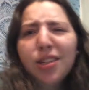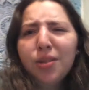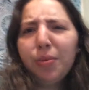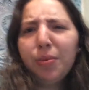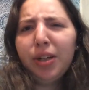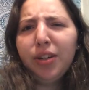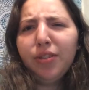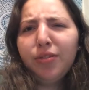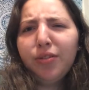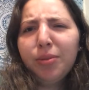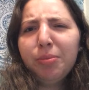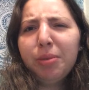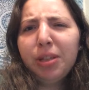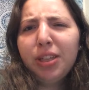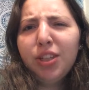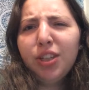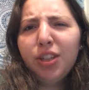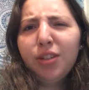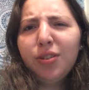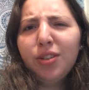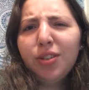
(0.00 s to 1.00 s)
is weird for me
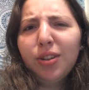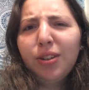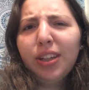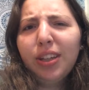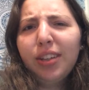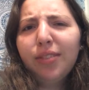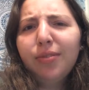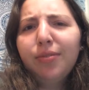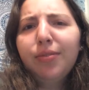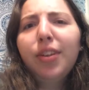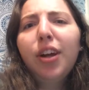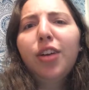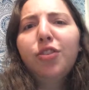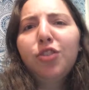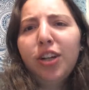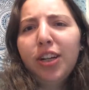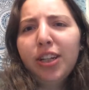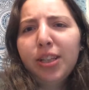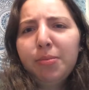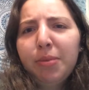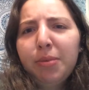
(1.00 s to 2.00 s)
too. So I'll
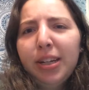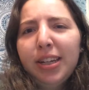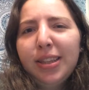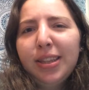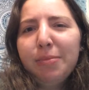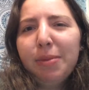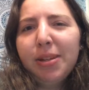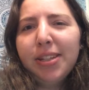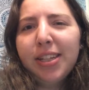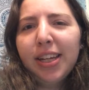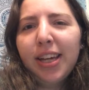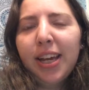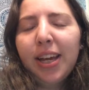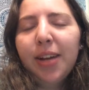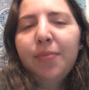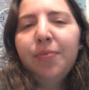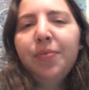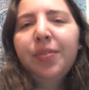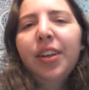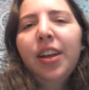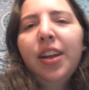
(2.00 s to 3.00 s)
try to explain it the best I can.
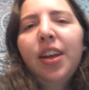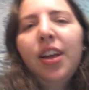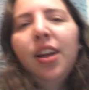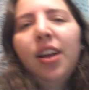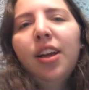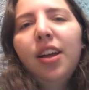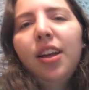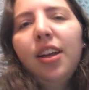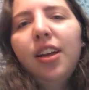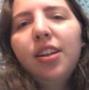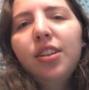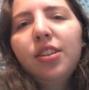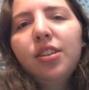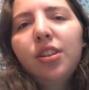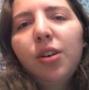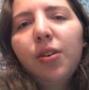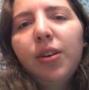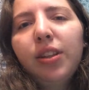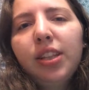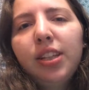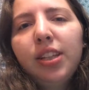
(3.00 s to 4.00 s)

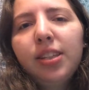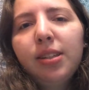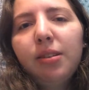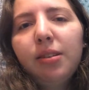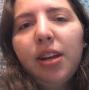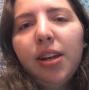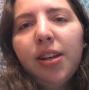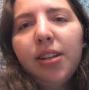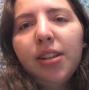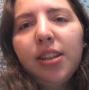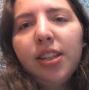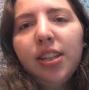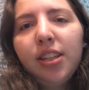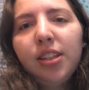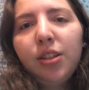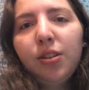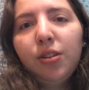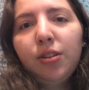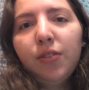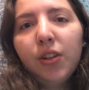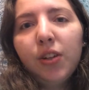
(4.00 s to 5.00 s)
So at least at
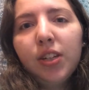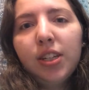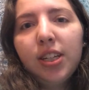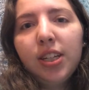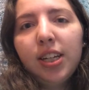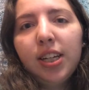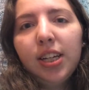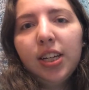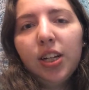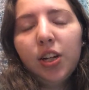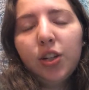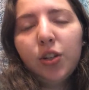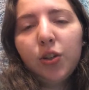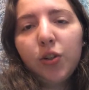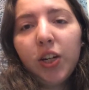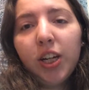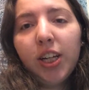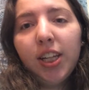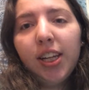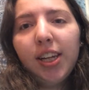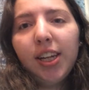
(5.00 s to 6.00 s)
this university in
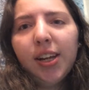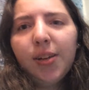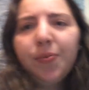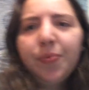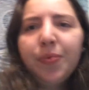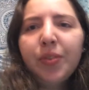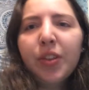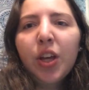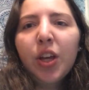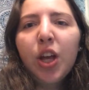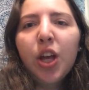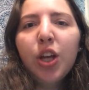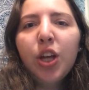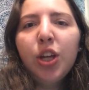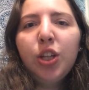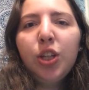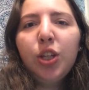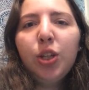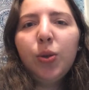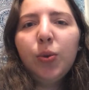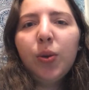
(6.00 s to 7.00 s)
Australia,
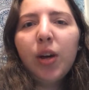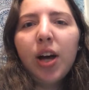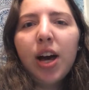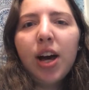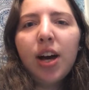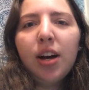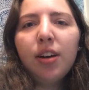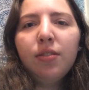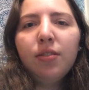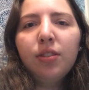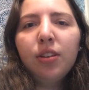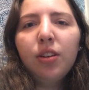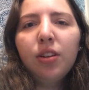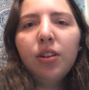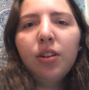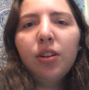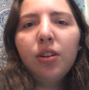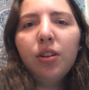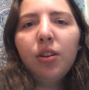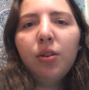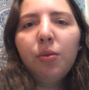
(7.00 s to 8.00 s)
you have
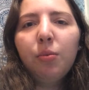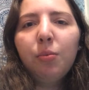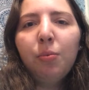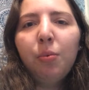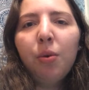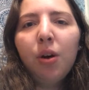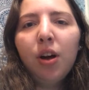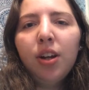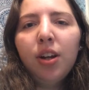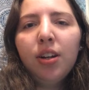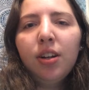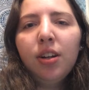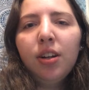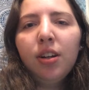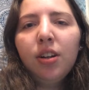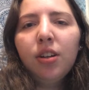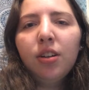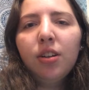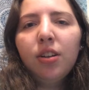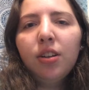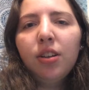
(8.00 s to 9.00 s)
one
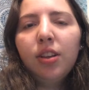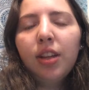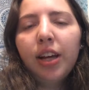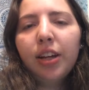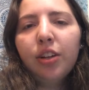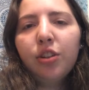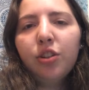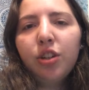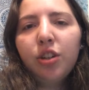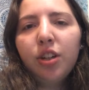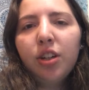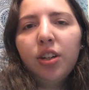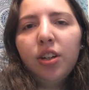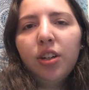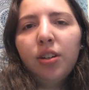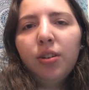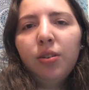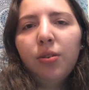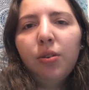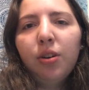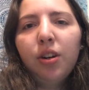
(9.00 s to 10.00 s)

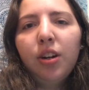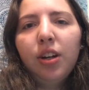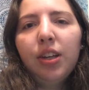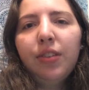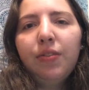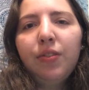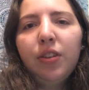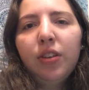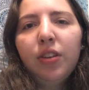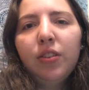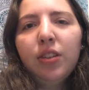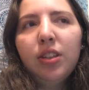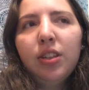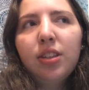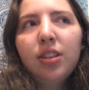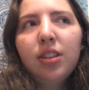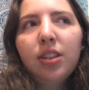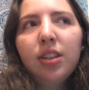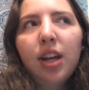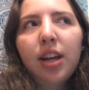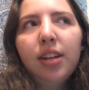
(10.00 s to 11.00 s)
lecture, or if you have a
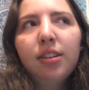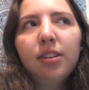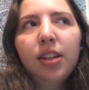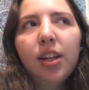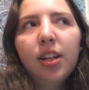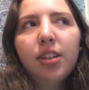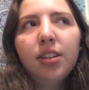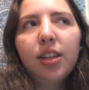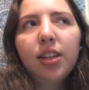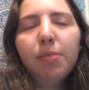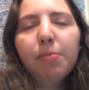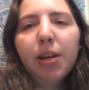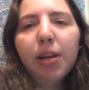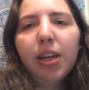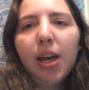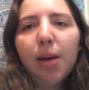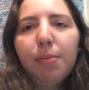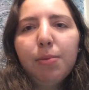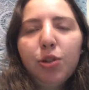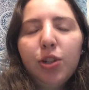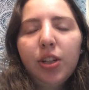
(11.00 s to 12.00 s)
science class, like my
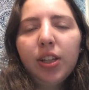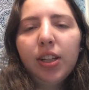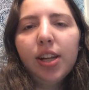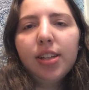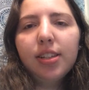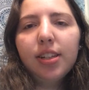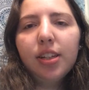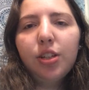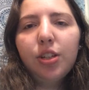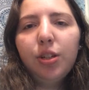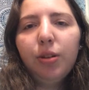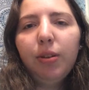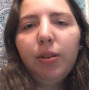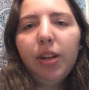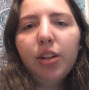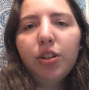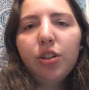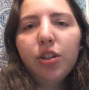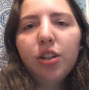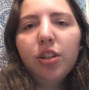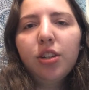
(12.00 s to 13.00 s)
chemistry class has 2
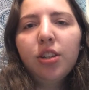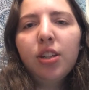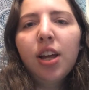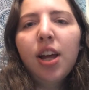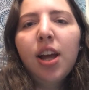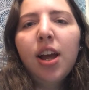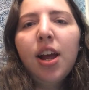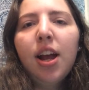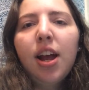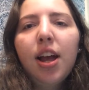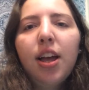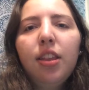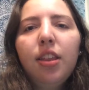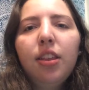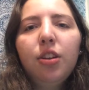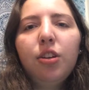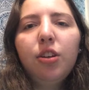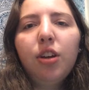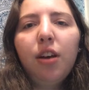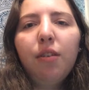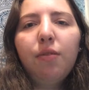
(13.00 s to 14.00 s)
lectures, and
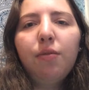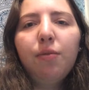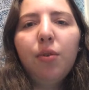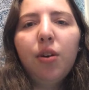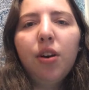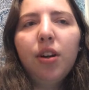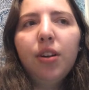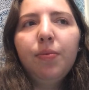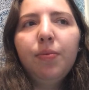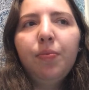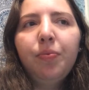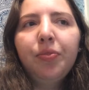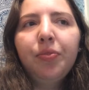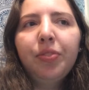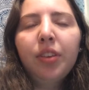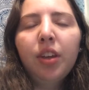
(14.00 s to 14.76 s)
then you have one